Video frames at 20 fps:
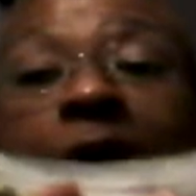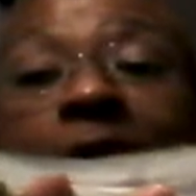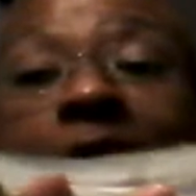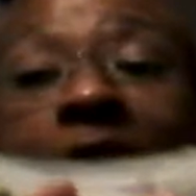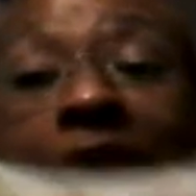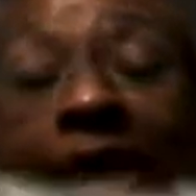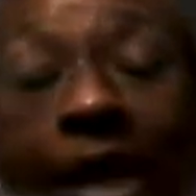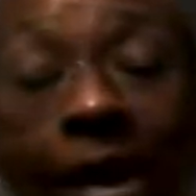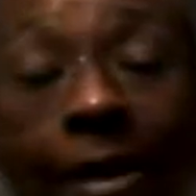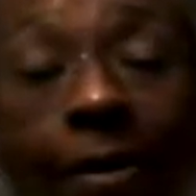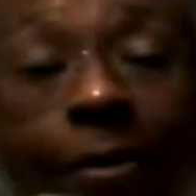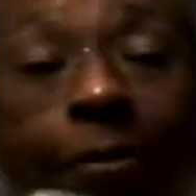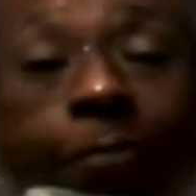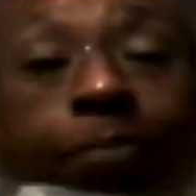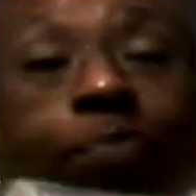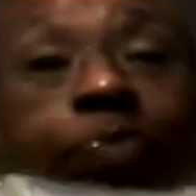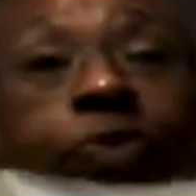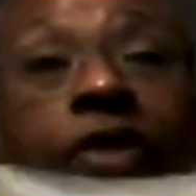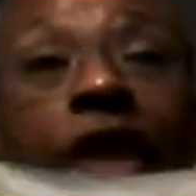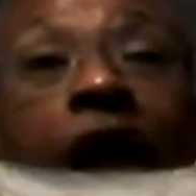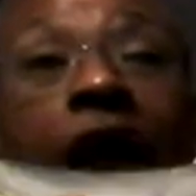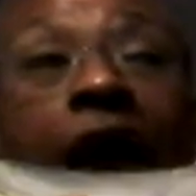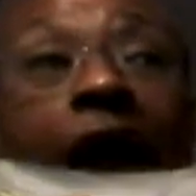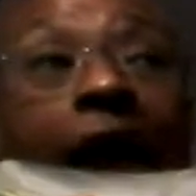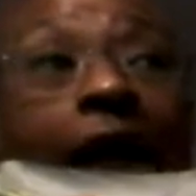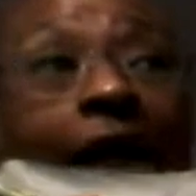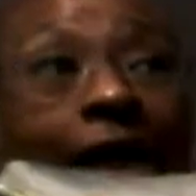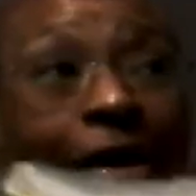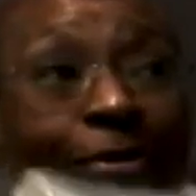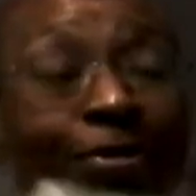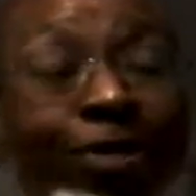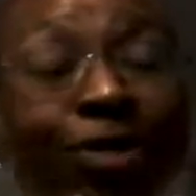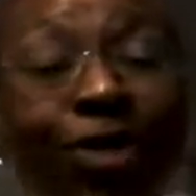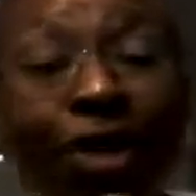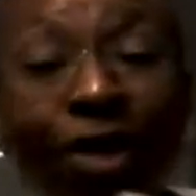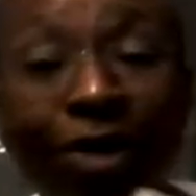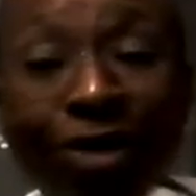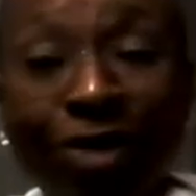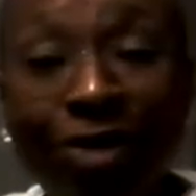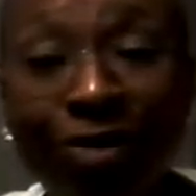Now, I am
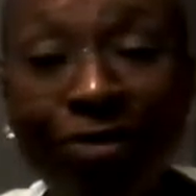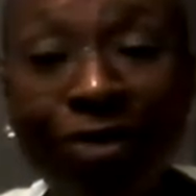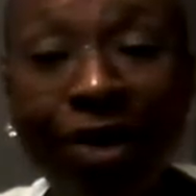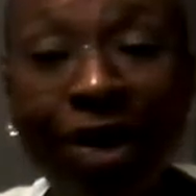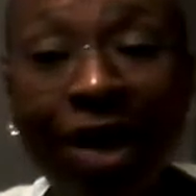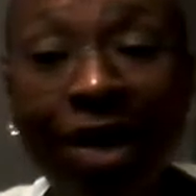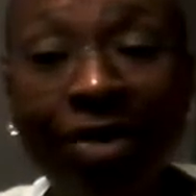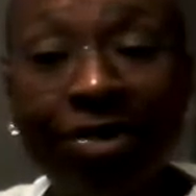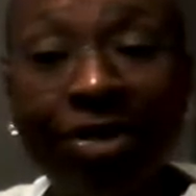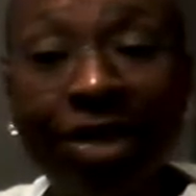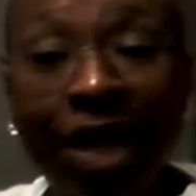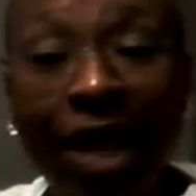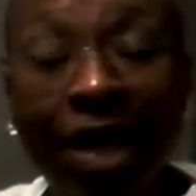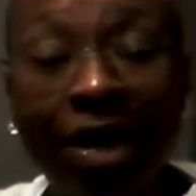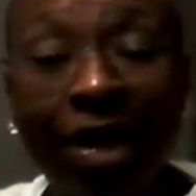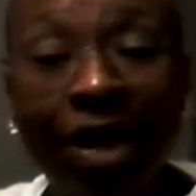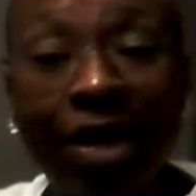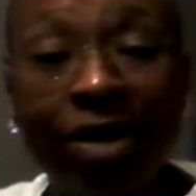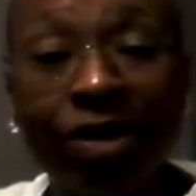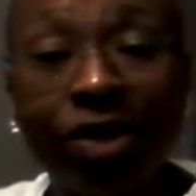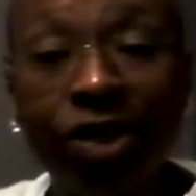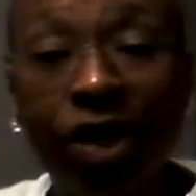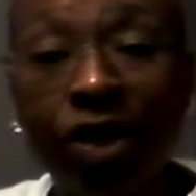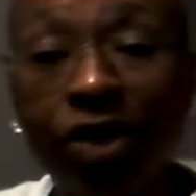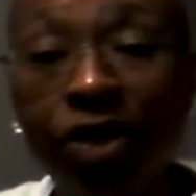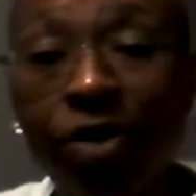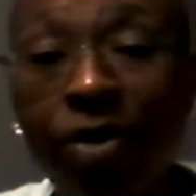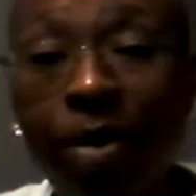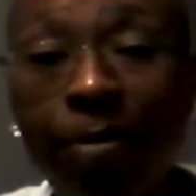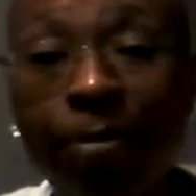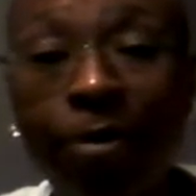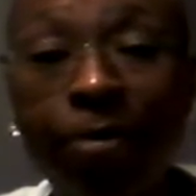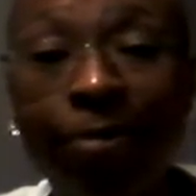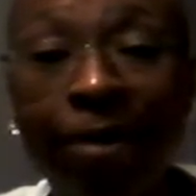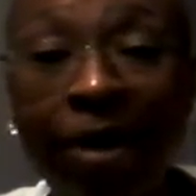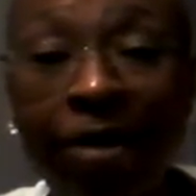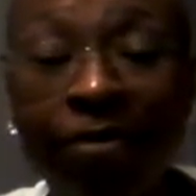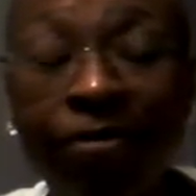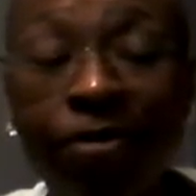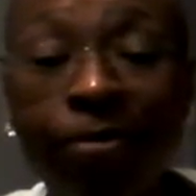starting to run outside now. As y'all know, I'm
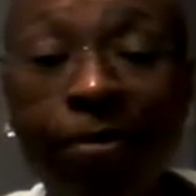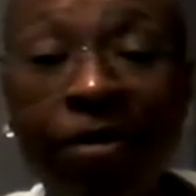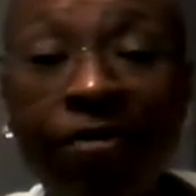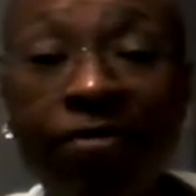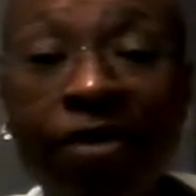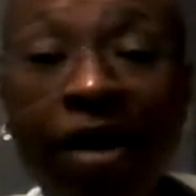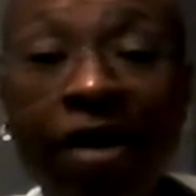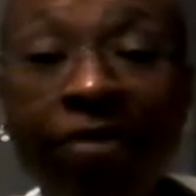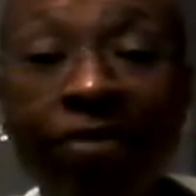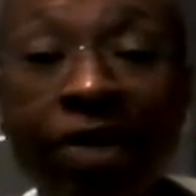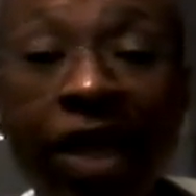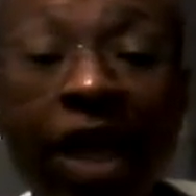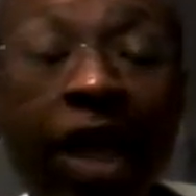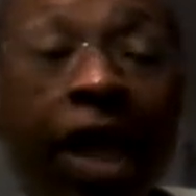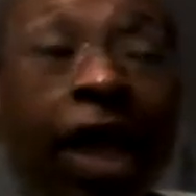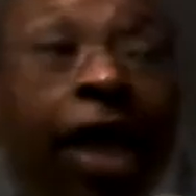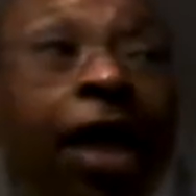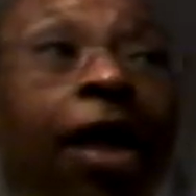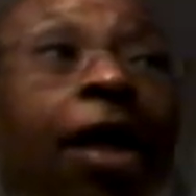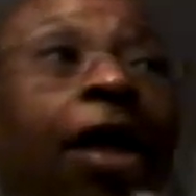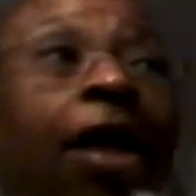preparing for my 5K,